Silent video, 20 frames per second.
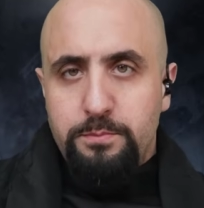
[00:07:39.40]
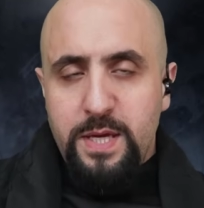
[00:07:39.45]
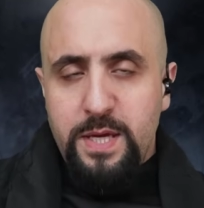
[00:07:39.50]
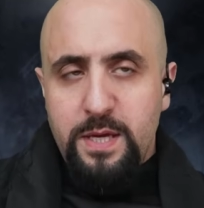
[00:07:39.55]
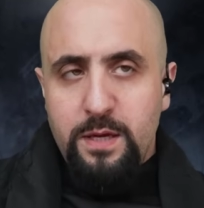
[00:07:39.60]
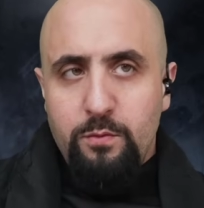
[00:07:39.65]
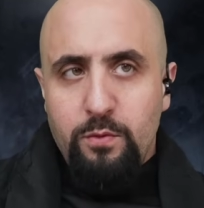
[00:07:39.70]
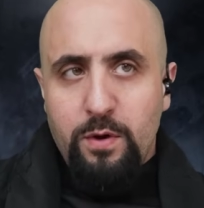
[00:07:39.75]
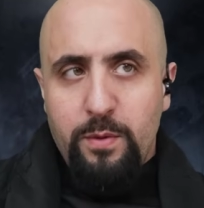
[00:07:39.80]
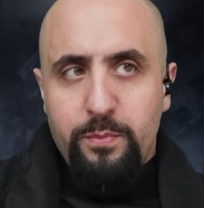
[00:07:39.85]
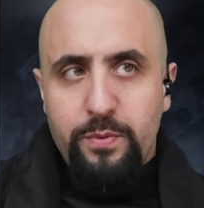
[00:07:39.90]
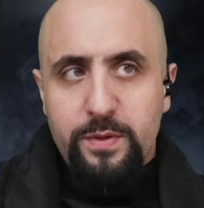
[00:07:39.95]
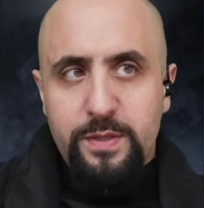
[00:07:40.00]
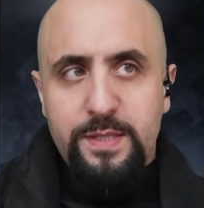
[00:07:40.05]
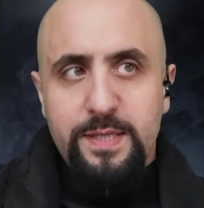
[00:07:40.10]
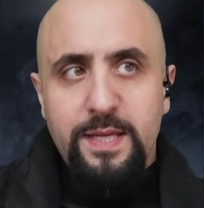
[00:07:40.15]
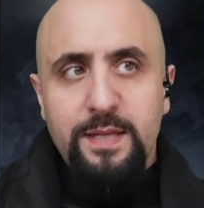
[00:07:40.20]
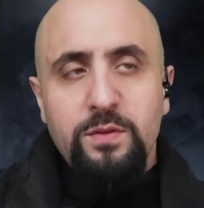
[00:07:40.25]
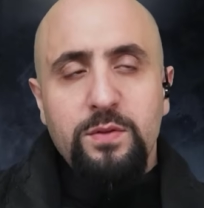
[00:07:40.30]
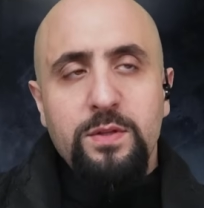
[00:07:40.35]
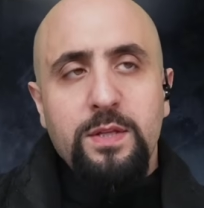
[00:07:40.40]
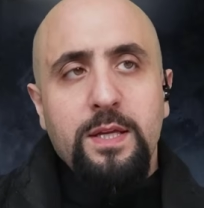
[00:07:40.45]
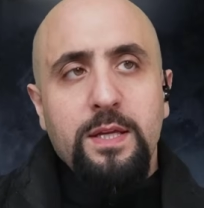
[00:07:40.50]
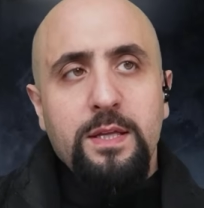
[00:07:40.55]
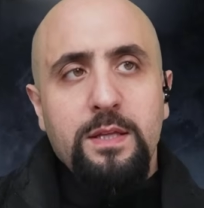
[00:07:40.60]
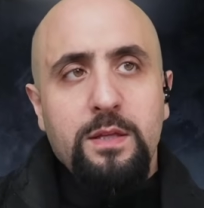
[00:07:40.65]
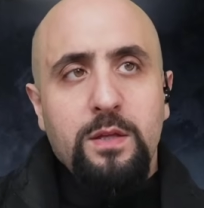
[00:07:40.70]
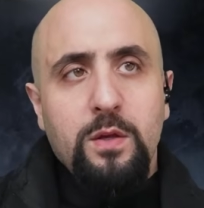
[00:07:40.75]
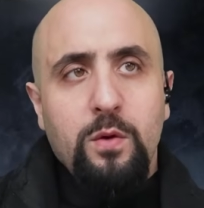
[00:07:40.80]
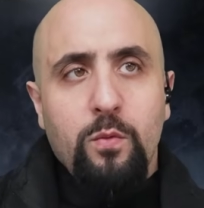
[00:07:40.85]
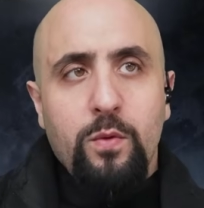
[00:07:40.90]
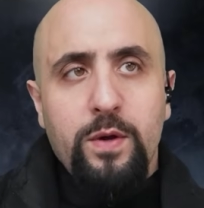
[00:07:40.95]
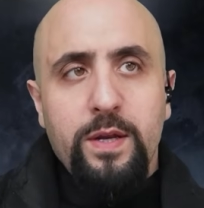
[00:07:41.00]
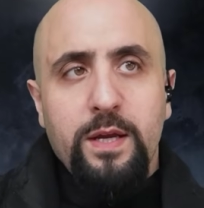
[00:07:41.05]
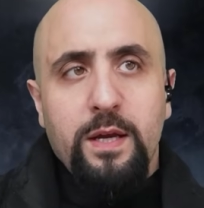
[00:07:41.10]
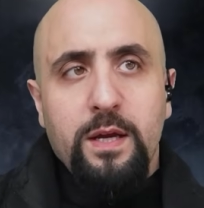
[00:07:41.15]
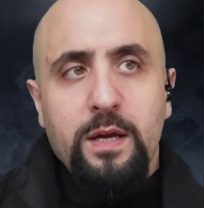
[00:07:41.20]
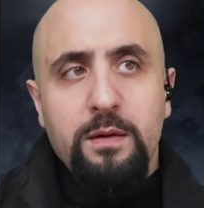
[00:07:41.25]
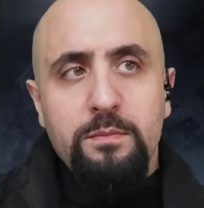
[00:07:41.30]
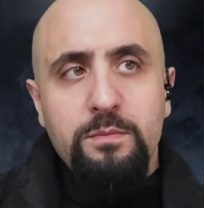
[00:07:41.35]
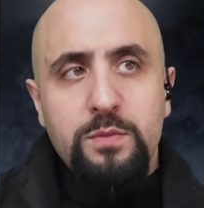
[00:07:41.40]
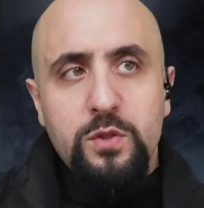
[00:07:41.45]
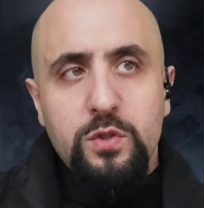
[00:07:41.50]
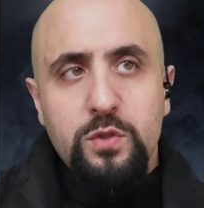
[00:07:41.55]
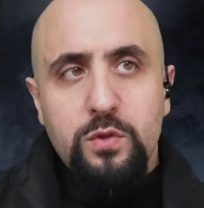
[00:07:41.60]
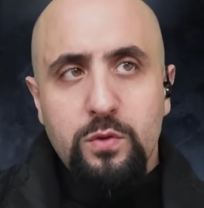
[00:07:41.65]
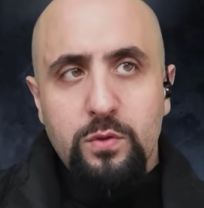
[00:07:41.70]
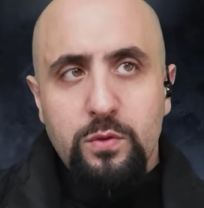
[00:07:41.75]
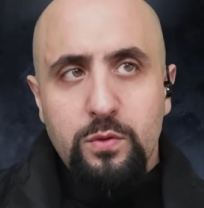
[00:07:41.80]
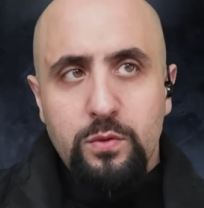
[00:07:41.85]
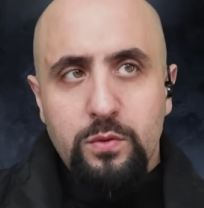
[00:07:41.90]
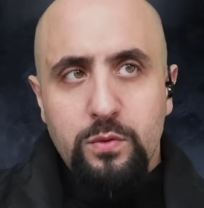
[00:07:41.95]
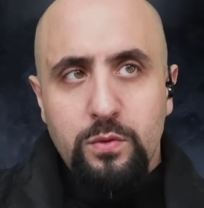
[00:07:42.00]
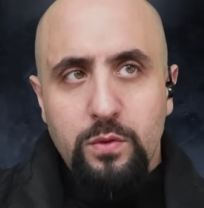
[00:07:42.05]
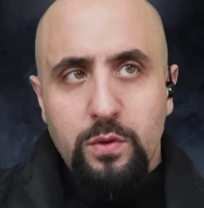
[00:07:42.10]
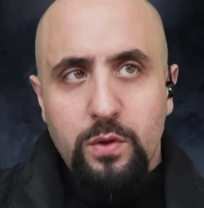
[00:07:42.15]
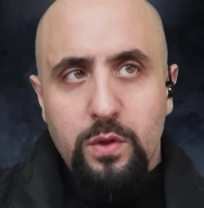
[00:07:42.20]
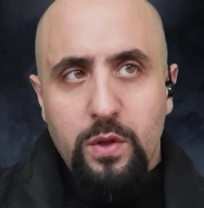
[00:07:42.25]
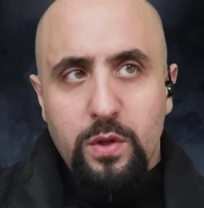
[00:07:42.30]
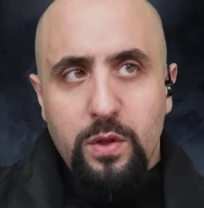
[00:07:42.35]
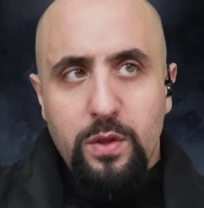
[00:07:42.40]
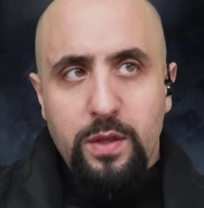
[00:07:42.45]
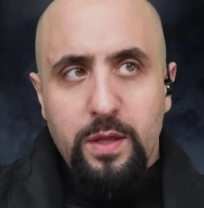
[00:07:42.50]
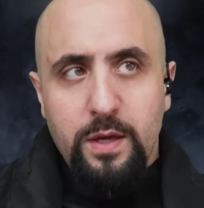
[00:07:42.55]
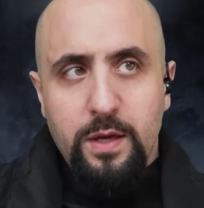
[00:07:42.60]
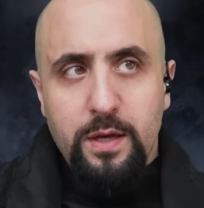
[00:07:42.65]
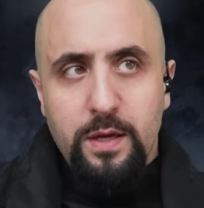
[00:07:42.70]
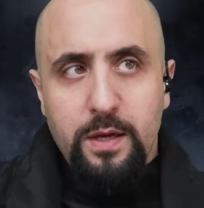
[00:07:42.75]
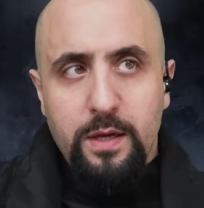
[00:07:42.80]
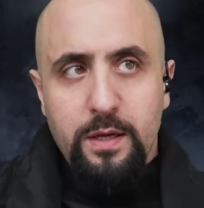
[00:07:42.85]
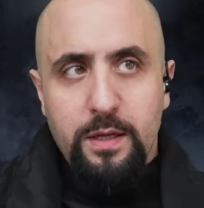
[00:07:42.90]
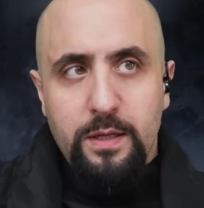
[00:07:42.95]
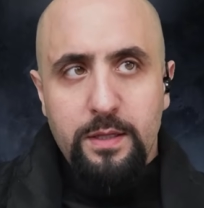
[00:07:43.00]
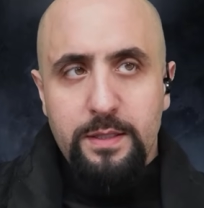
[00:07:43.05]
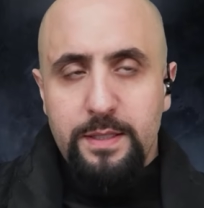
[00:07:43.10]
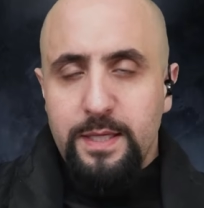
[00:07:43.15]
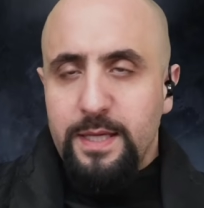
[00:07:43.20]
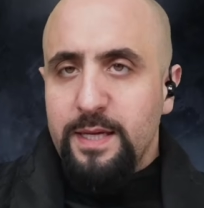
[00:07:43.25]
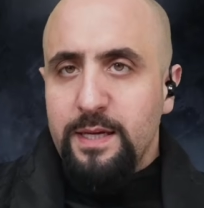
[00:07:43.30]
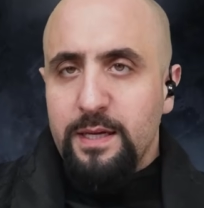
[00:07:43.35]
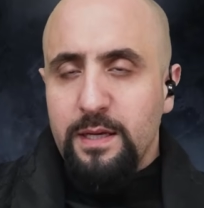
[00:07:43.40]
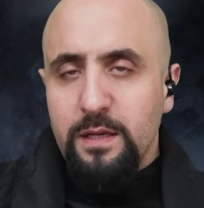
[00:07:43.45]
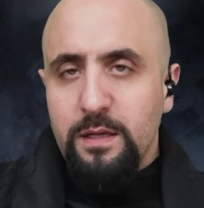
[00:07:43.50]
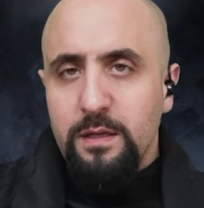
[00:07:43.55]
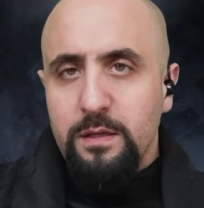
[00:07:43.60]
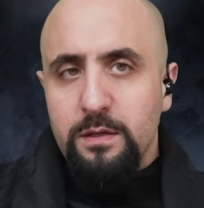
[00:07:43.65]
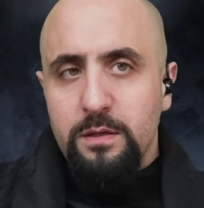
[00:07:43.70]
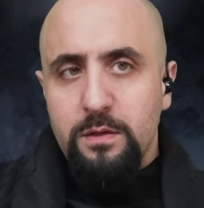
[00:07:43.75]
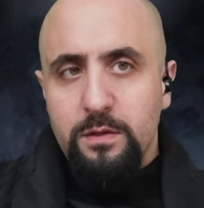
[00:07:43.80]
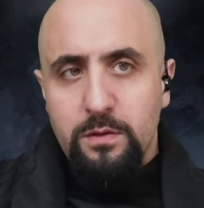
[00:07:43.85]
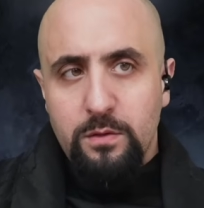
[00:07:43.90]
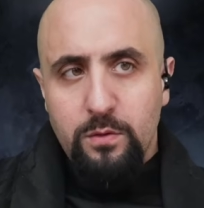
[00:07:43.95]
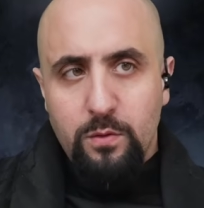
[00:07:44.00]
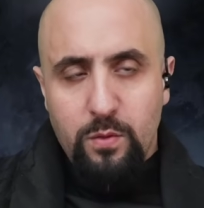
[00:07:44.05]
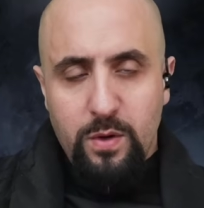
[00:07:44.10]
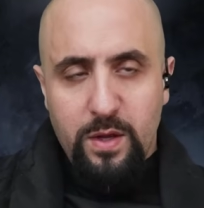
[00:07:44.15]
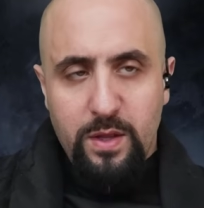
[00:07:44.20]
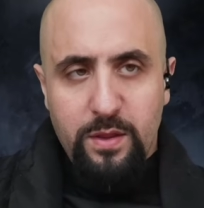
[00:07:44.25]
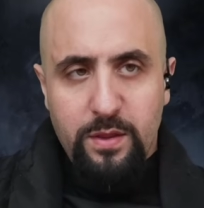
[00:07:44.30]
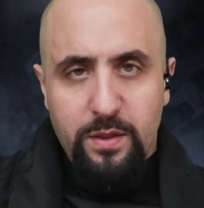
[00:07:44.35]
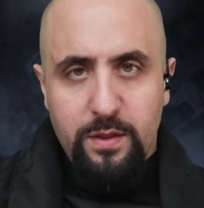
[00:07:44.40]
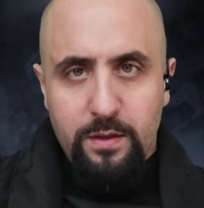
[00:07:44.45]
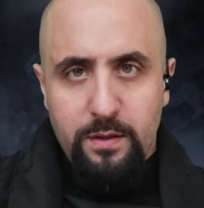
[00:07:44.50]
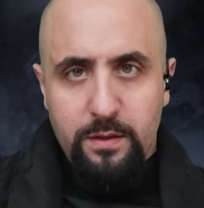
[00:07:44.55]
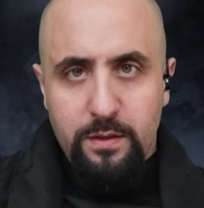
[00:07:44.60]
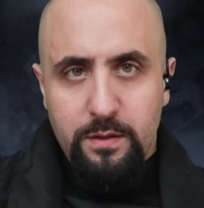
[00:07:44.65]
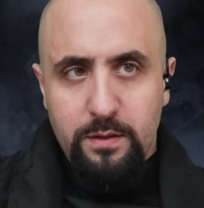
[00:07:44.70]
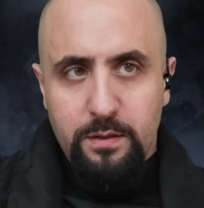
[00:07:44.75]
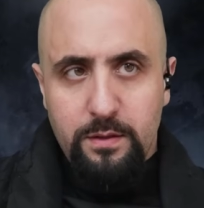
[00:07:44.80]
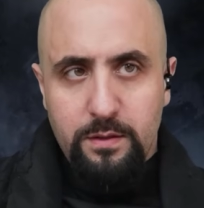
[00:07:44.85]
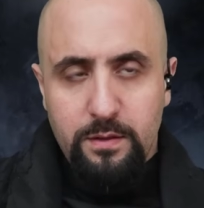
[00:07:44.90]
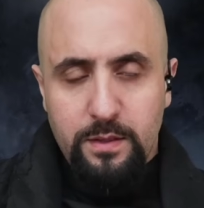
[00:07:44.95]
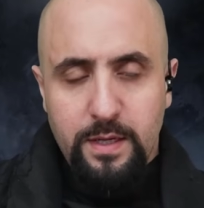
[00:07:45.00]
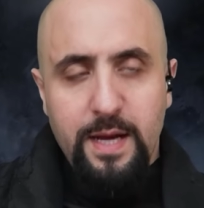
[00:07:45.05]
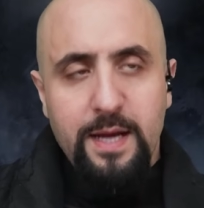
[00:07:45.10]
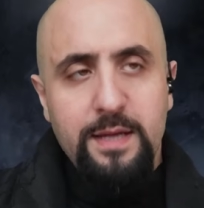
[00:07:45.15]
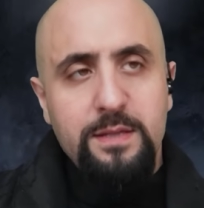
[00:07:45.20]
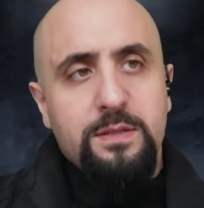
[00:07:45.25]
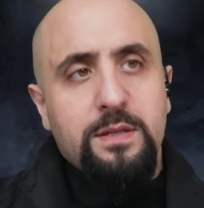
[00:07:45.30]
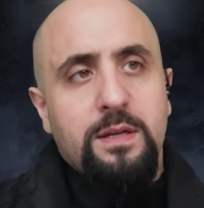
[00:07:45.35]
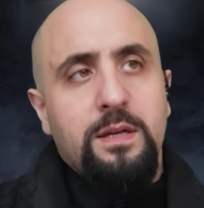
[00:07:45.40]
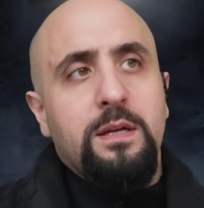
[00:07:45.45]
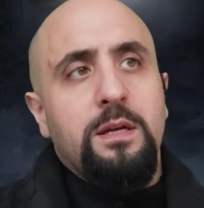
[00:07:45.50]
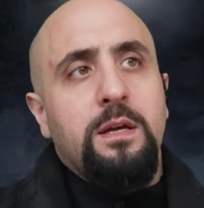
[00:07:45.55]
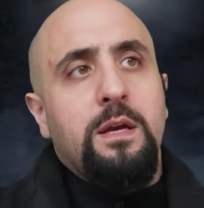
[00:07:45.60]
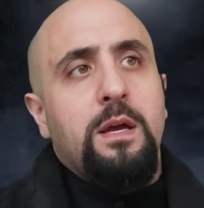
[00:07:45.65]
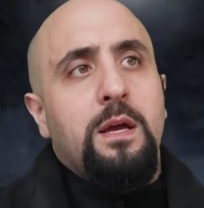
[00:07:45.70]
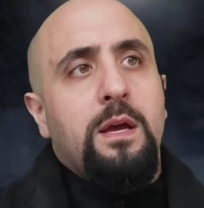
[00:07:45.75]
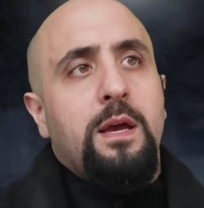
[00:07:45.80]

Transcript: being represented when it comes to the deal with Gaza?